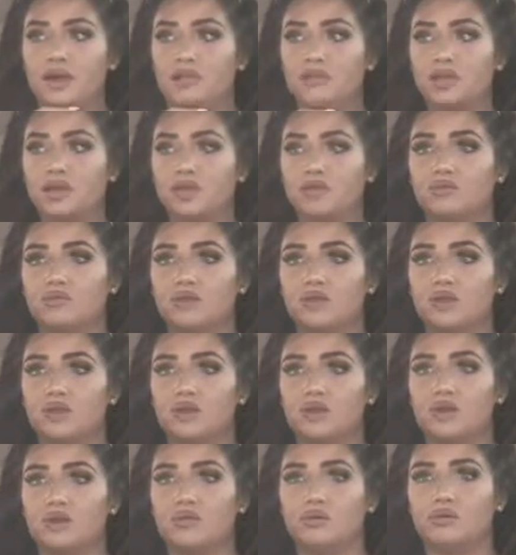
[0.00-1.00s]
make a
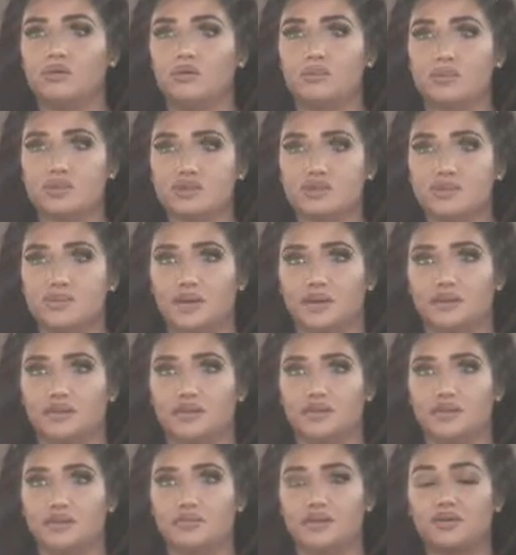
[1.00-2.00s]
video with a
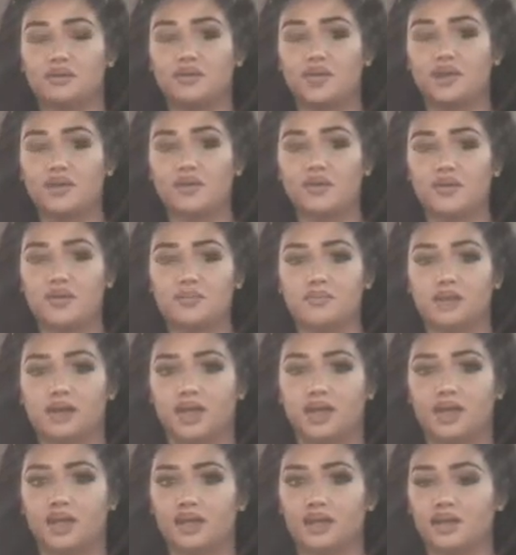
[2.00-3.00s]
perspective of not only
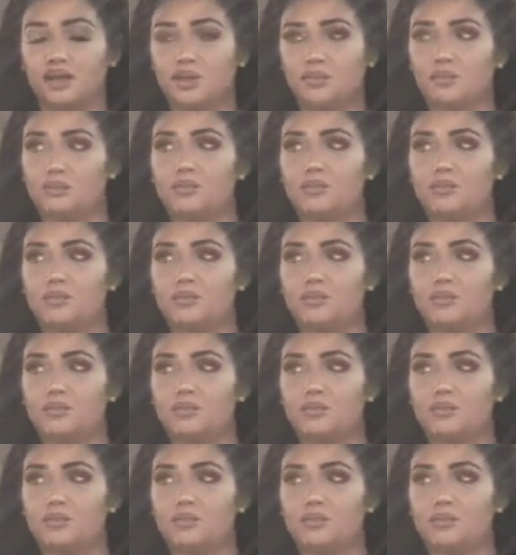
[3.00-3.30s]
mine